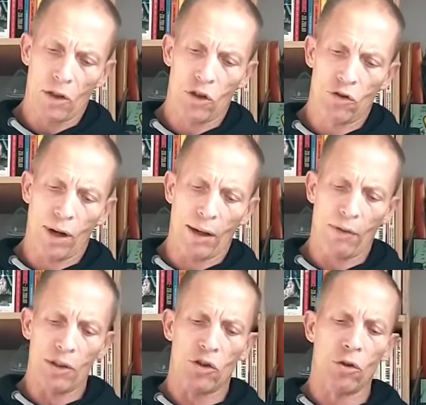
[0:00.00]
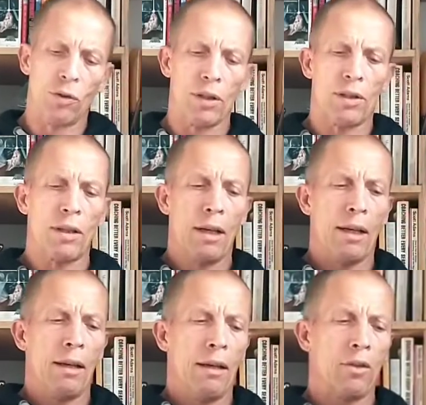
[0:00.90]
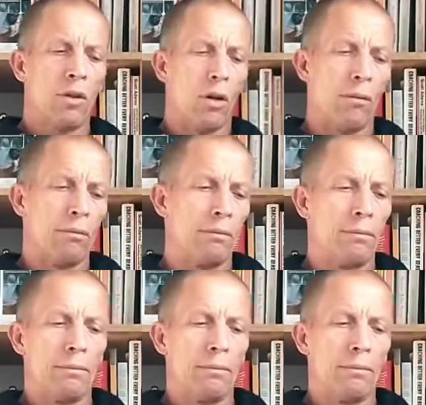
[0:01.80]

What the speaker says: strength endurance has got